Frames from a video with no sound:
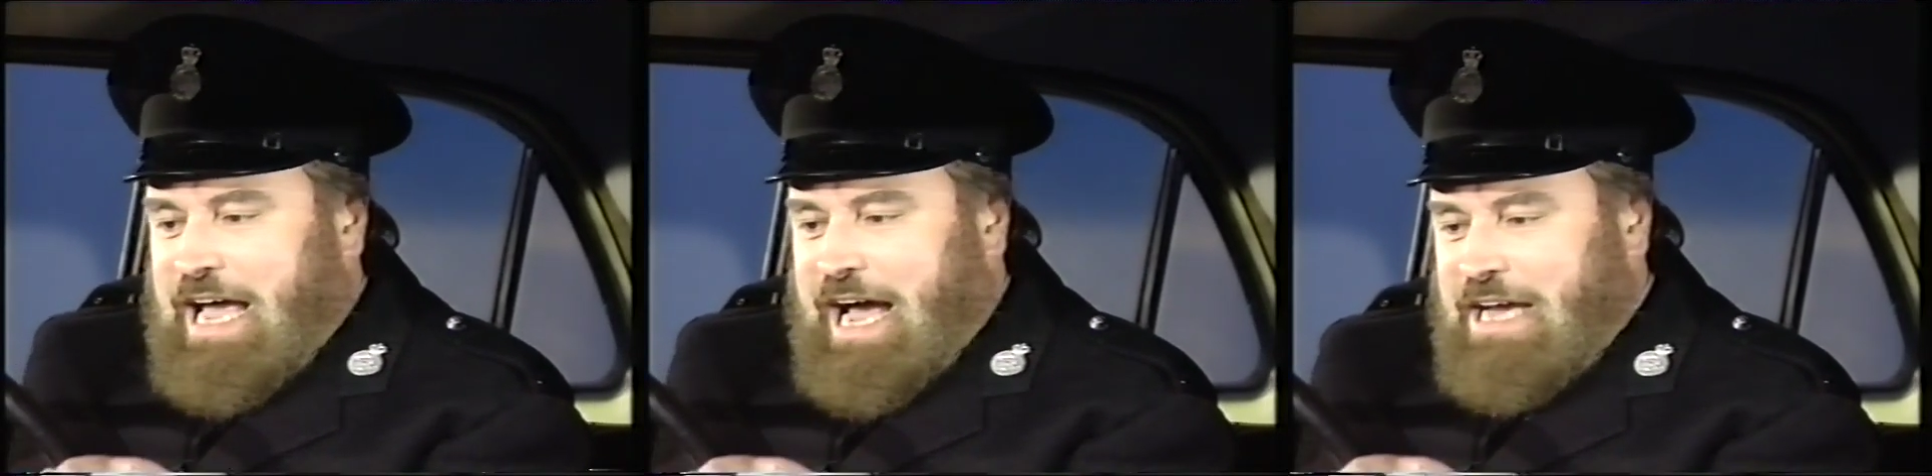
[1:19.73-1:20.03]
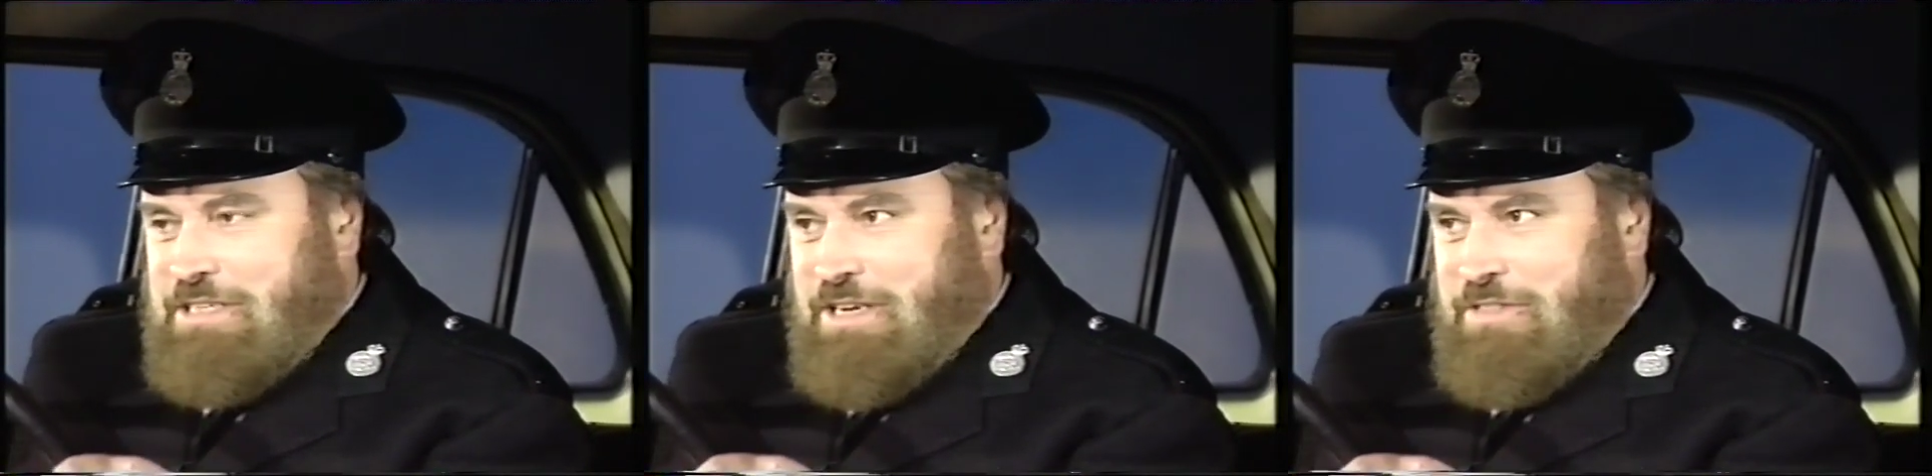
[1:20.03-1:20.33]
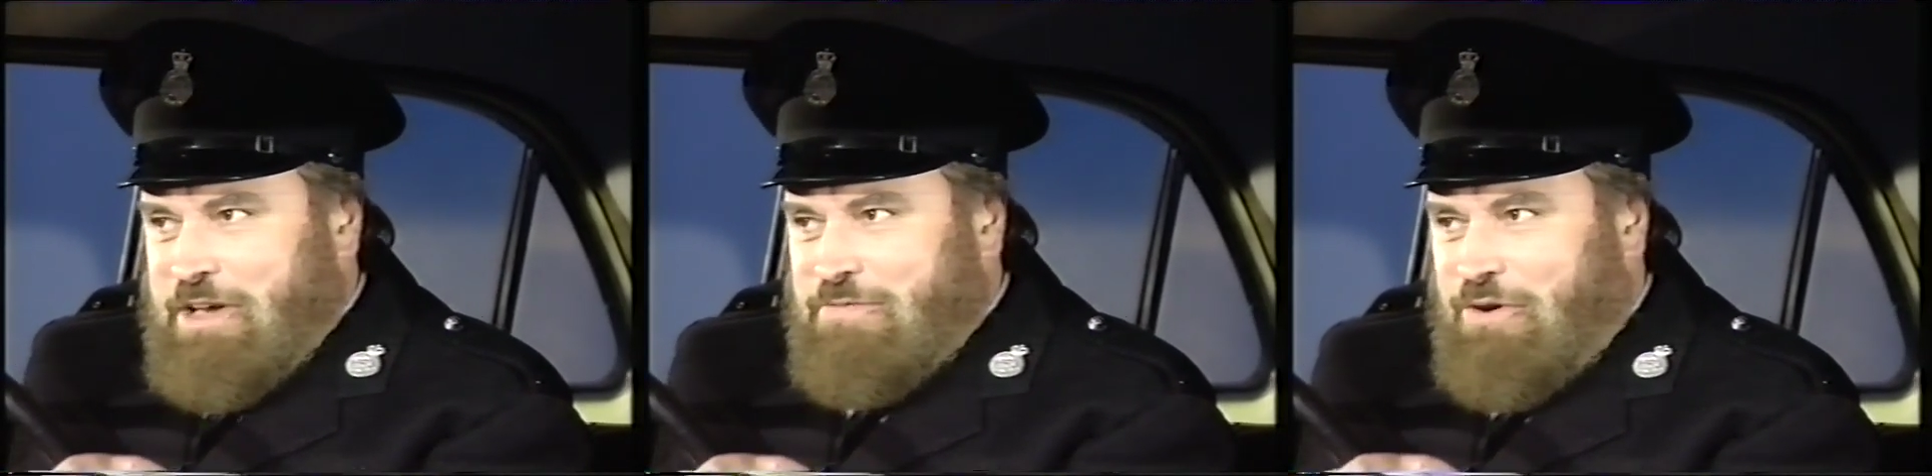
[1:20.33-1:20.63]
and
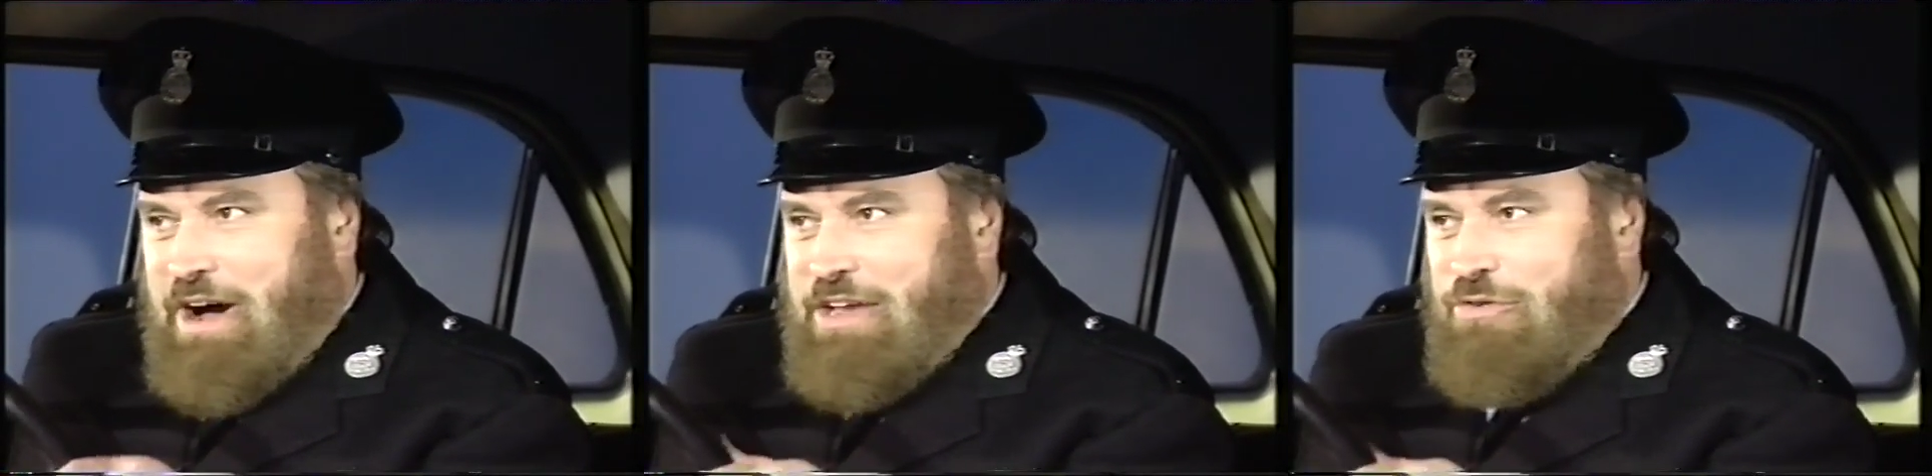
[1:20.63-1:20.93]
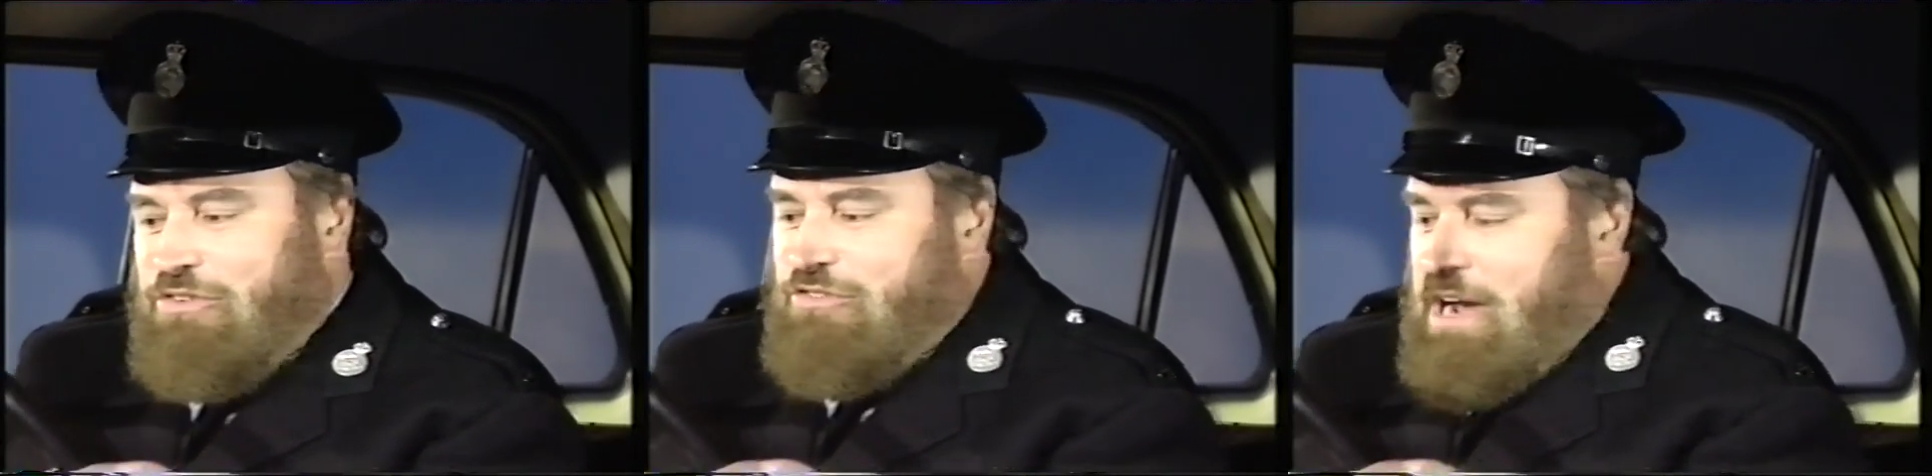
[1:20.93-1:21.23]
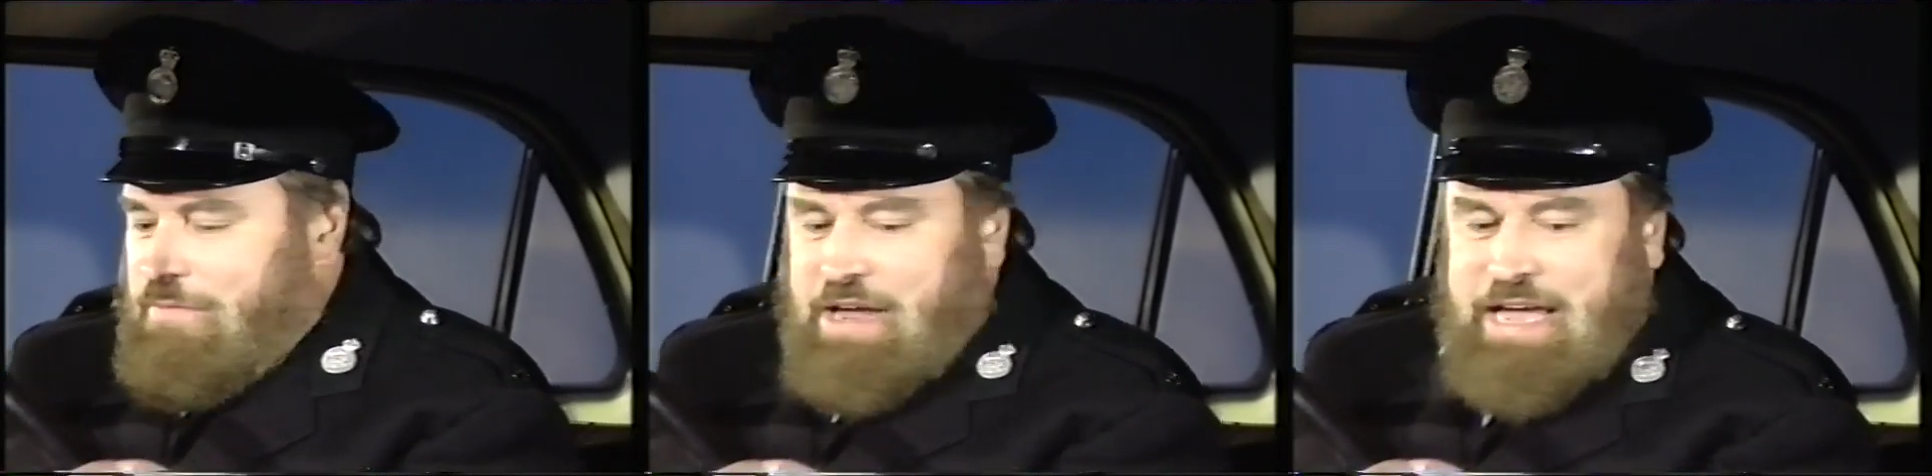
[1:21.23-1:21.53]
therefore I couldn't
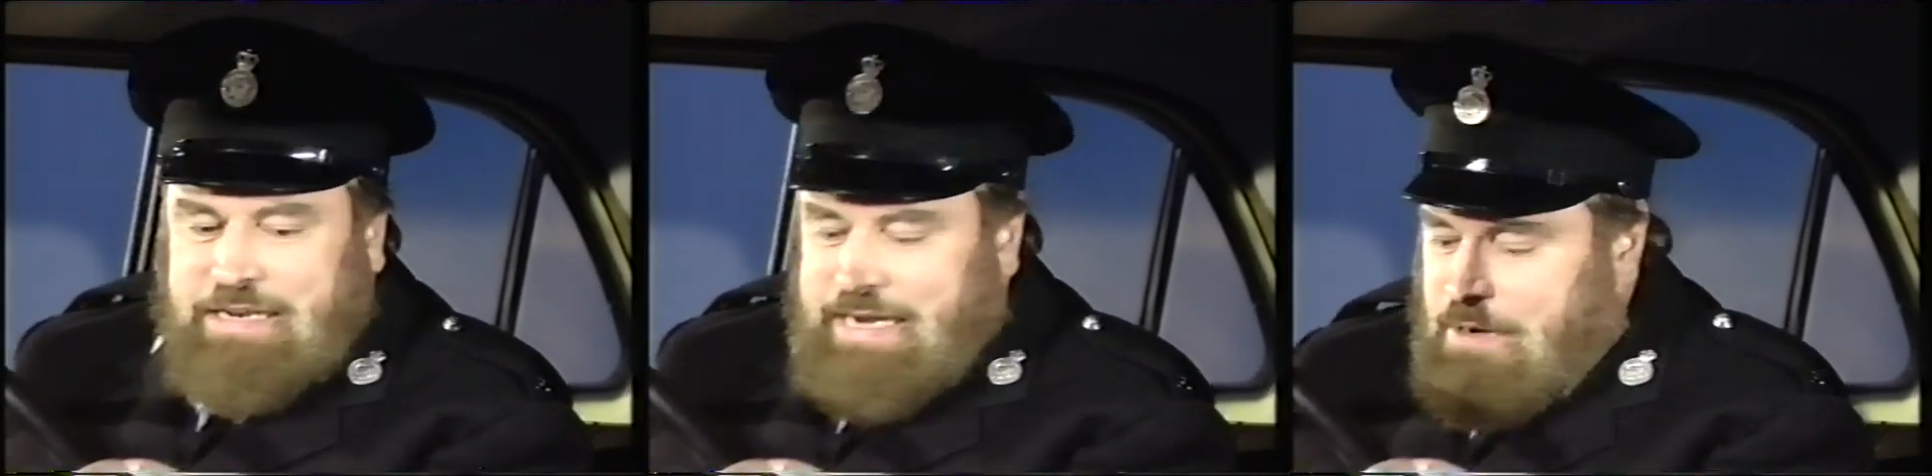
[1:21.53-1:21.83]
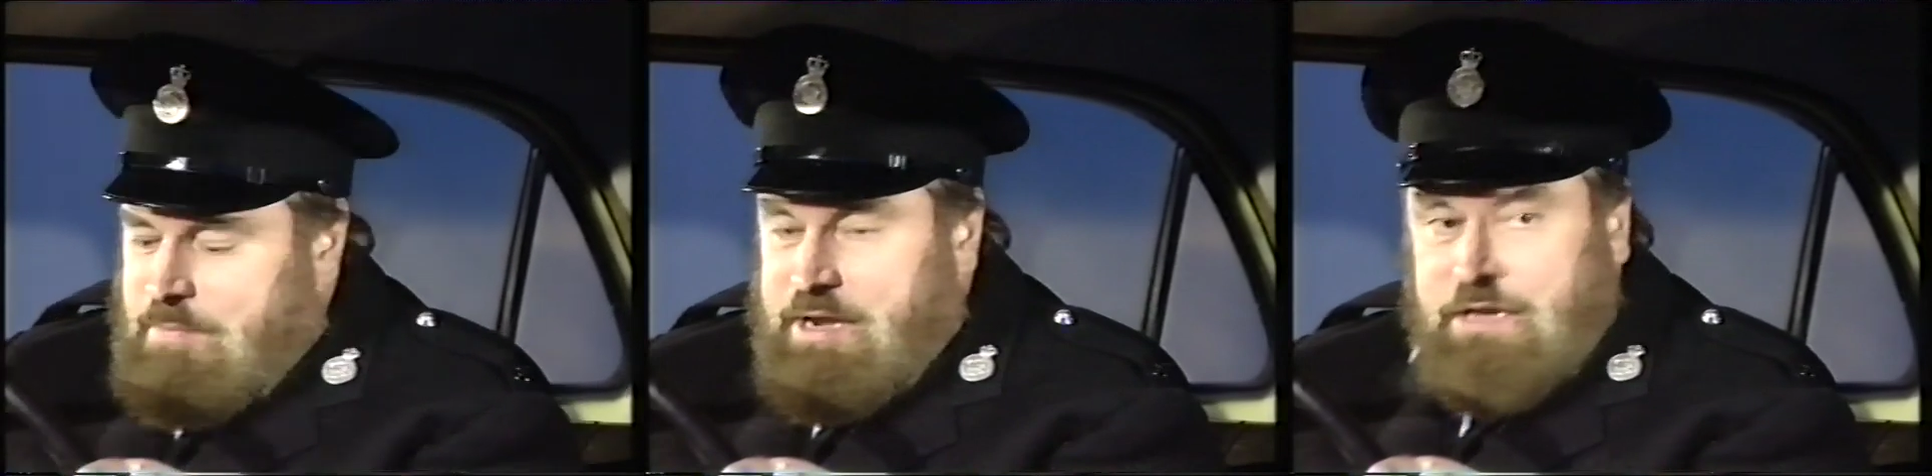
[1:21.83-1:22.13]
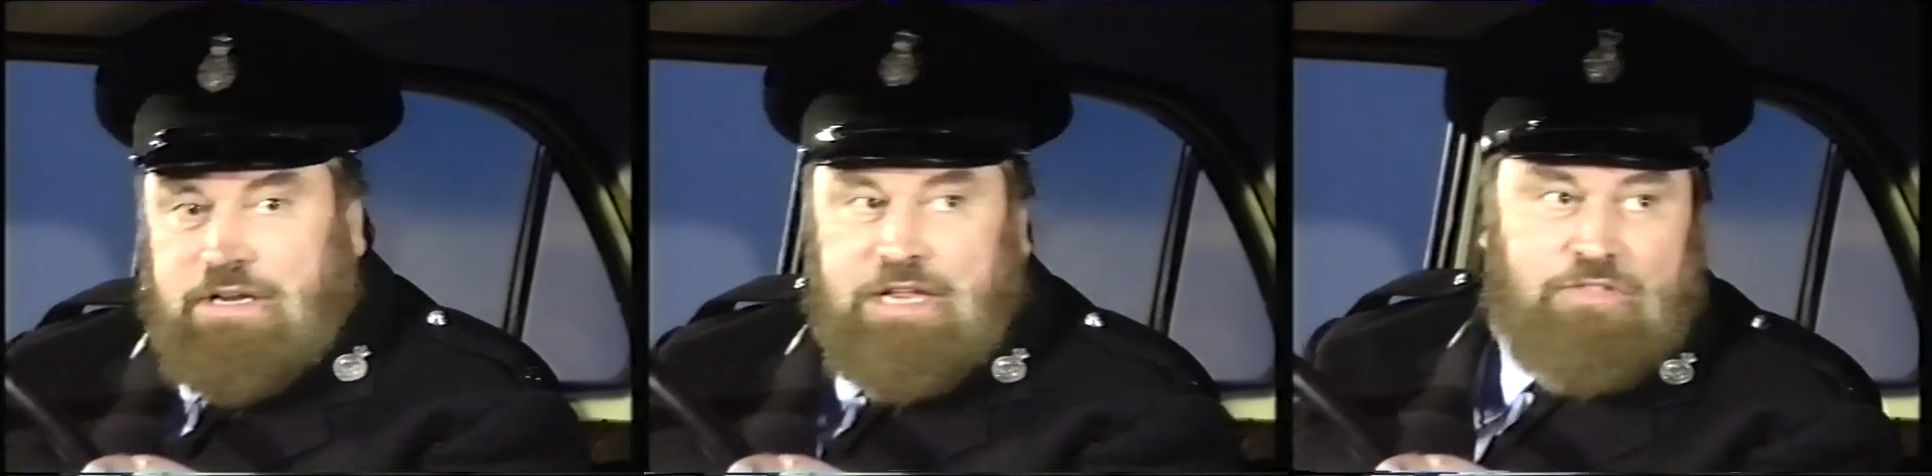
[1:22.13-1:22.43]
drive, and I had a little man
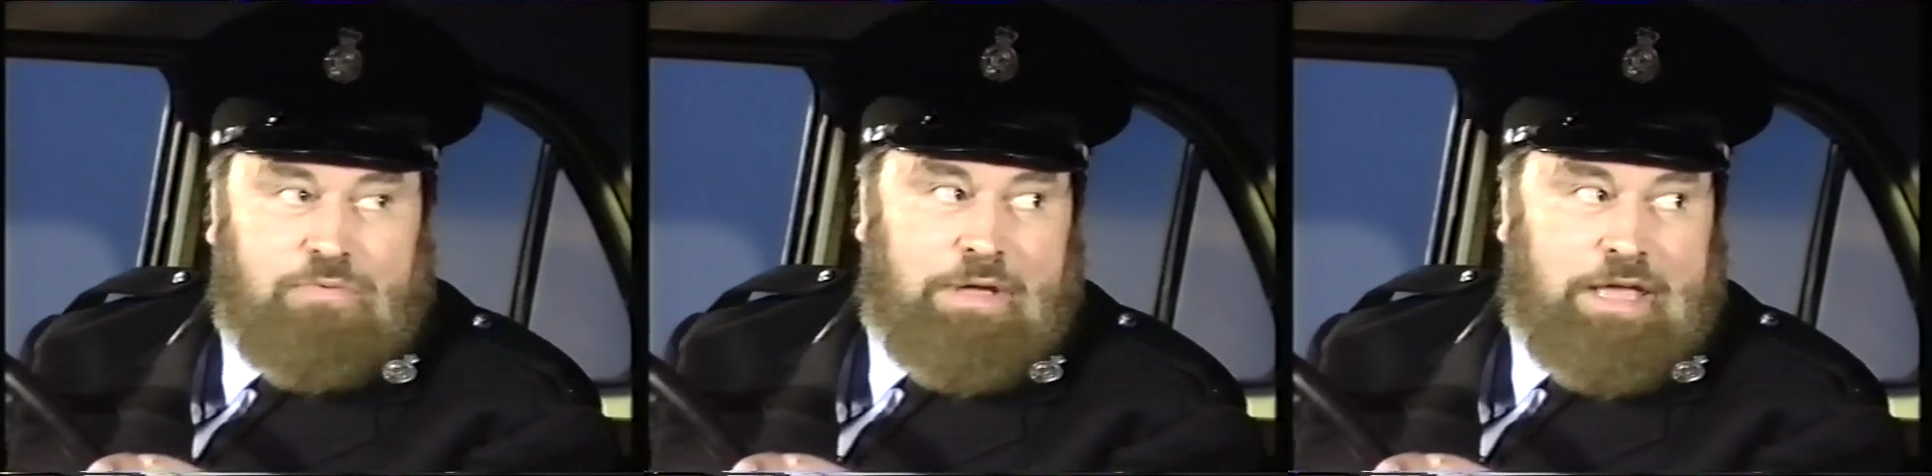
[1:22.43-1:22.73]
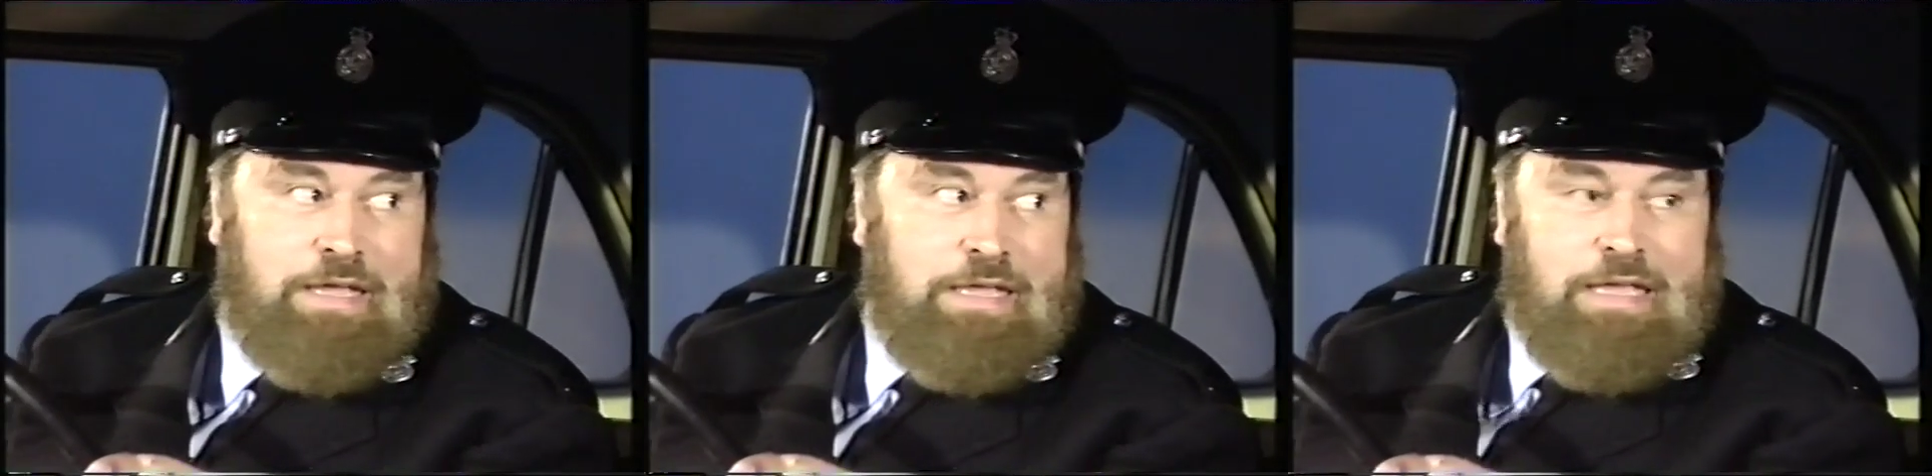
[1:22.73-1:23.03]
underneath me.